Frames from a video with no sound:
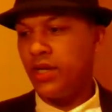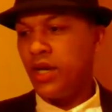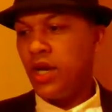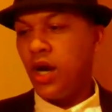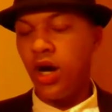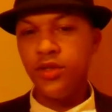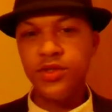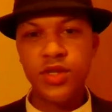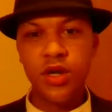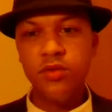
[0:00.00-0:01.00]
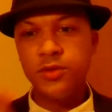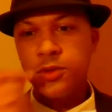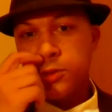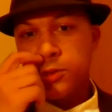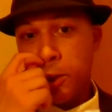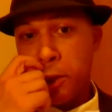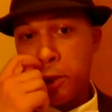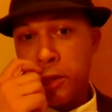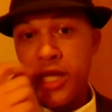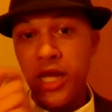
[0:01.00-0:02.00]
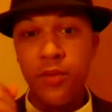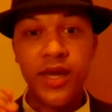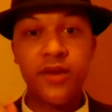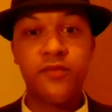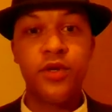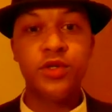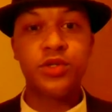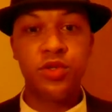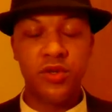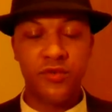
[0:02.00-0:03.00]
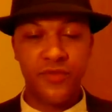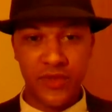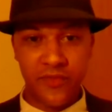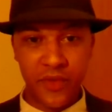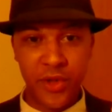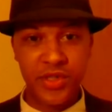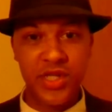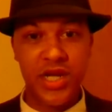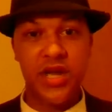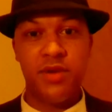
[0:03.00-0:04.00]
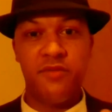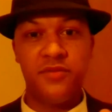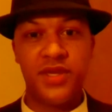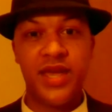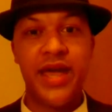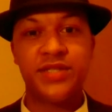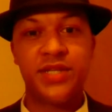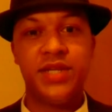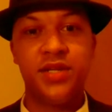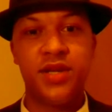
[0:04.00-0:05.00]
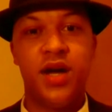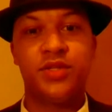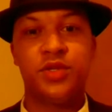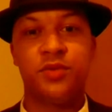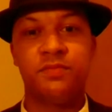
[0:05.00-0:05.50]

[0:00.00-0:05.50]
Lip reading: Also, just earlier today, we got a first look for the first time of the cast in costume.